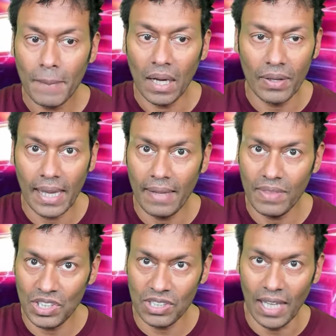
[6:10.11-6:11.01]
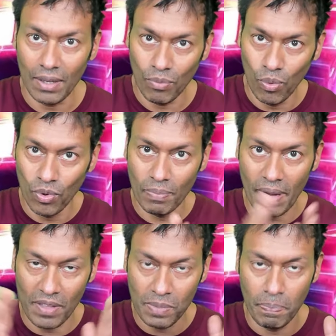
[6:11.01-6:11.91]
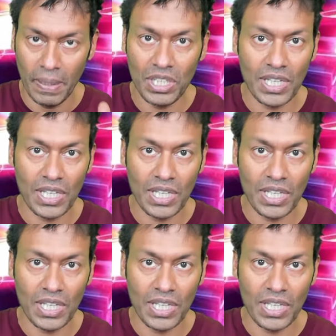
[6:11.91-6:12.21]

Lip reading: Okay, this is like Warner Brothers' big